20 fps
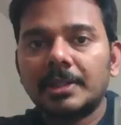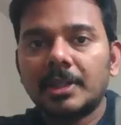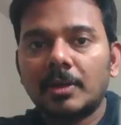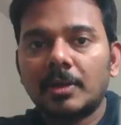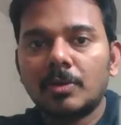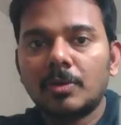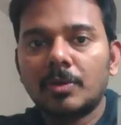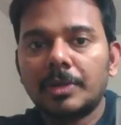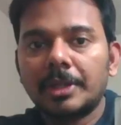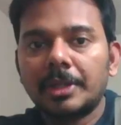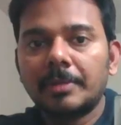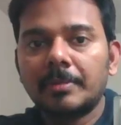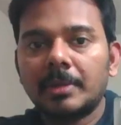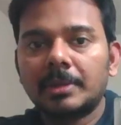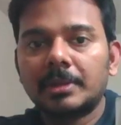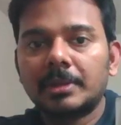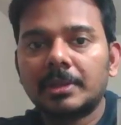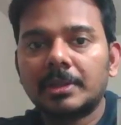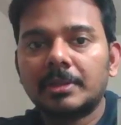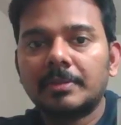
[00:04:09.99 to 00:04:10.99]
downloading
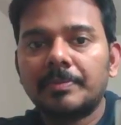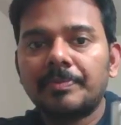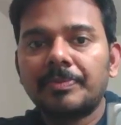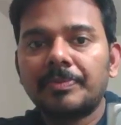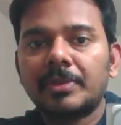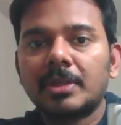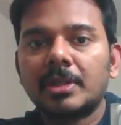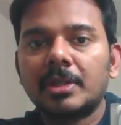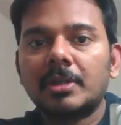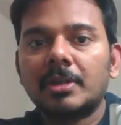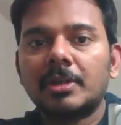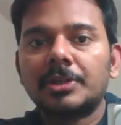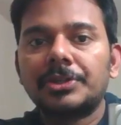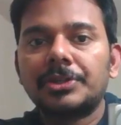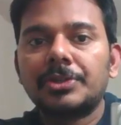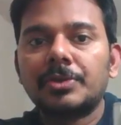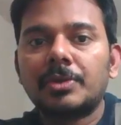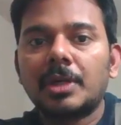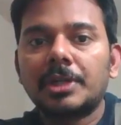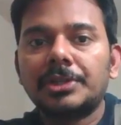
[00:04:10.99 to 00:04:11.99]
method
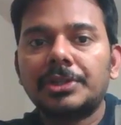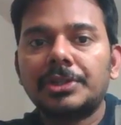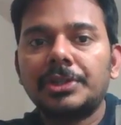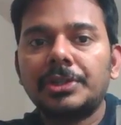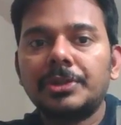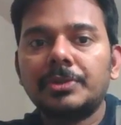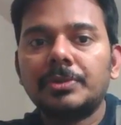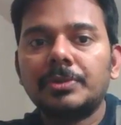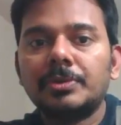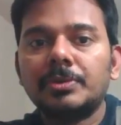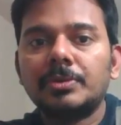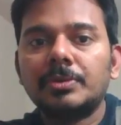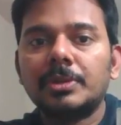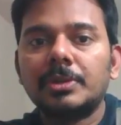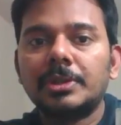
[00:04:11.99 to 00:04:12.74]
to continue